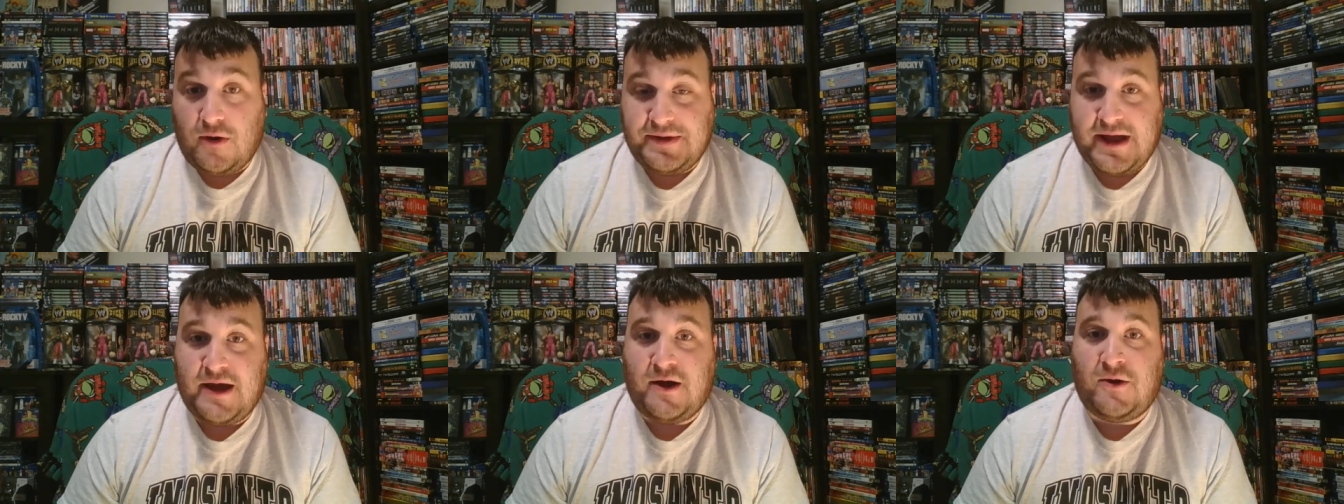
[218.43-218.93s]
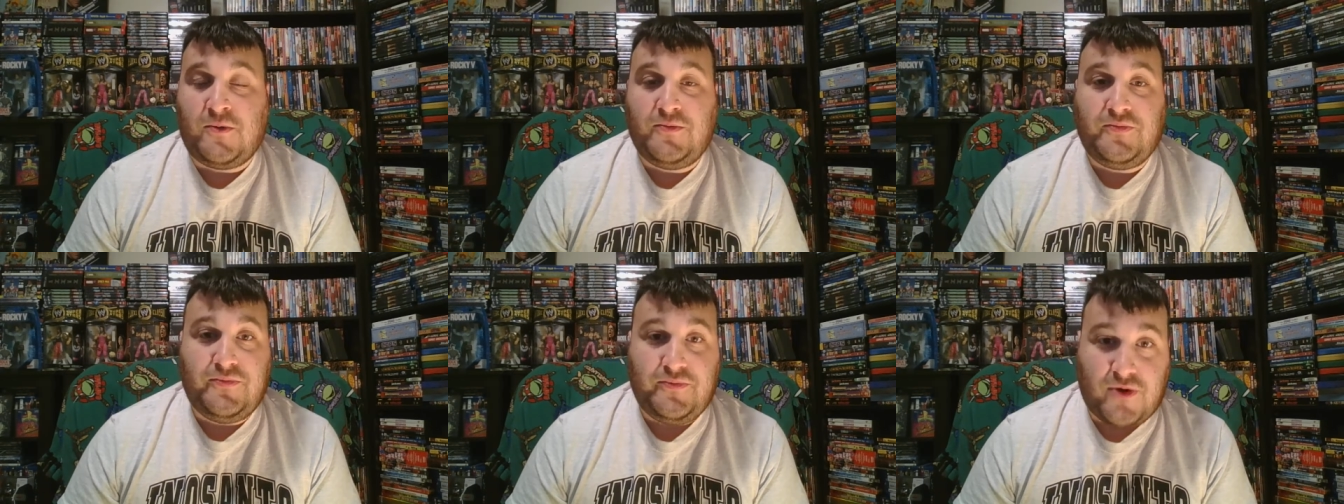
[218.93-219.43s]
Now,
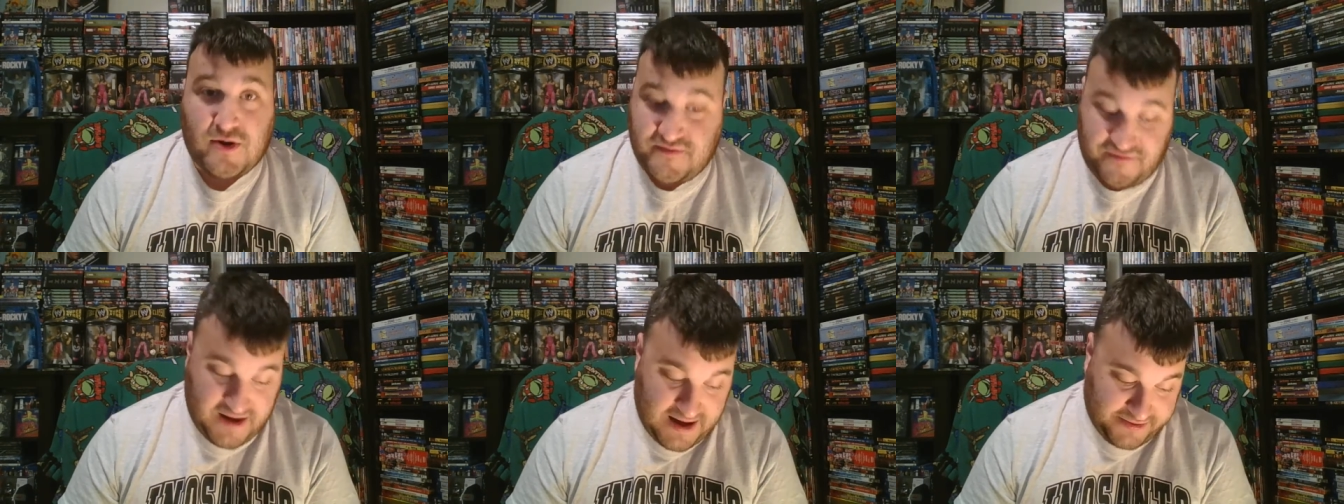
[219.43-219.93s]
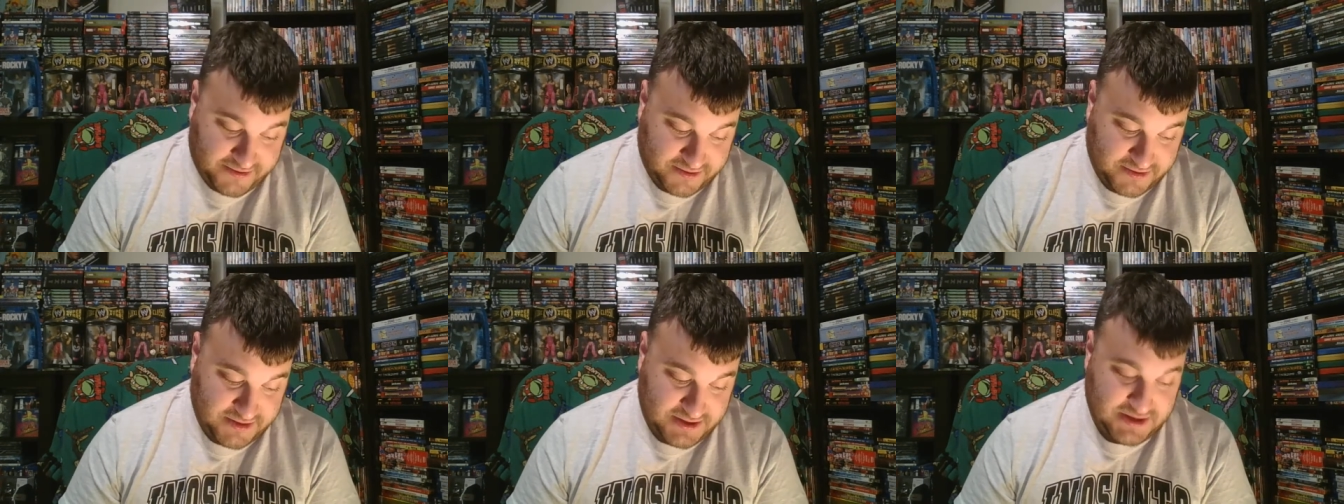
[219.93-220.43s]
her father